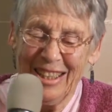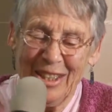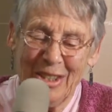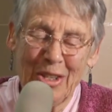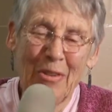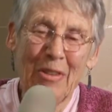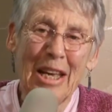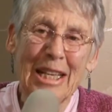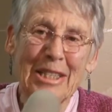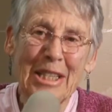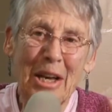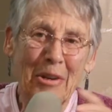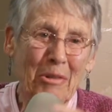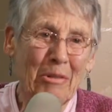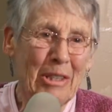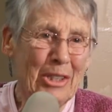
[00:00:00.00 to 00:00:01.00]
so that's
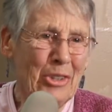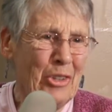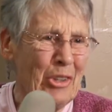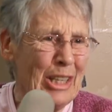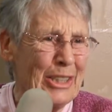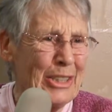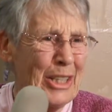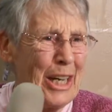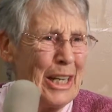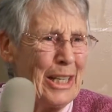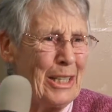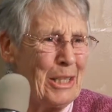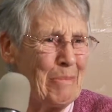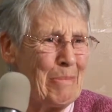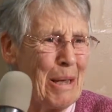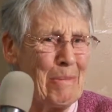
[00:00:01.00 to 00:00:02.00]
how Ridgecrest got
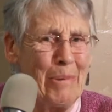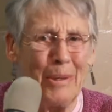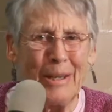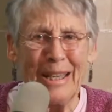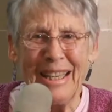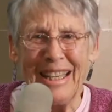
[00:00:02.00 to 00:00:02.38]
into my book.